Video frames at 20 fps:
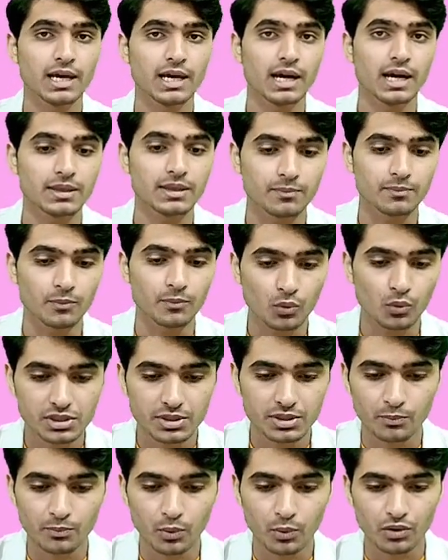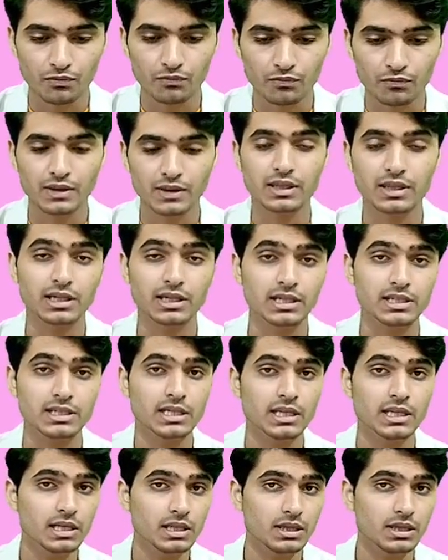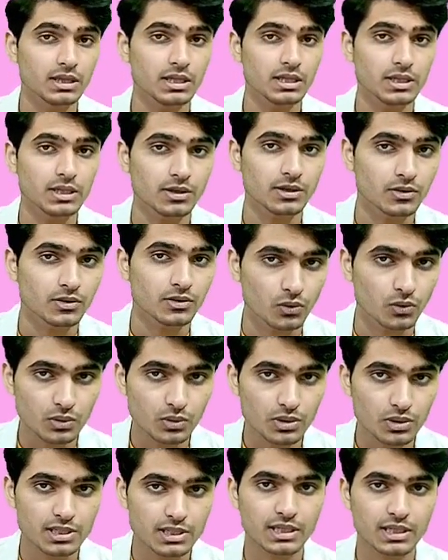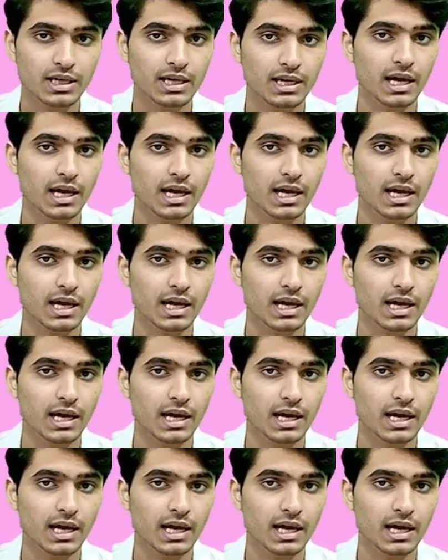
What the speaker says: and the most important thing, that is the notes.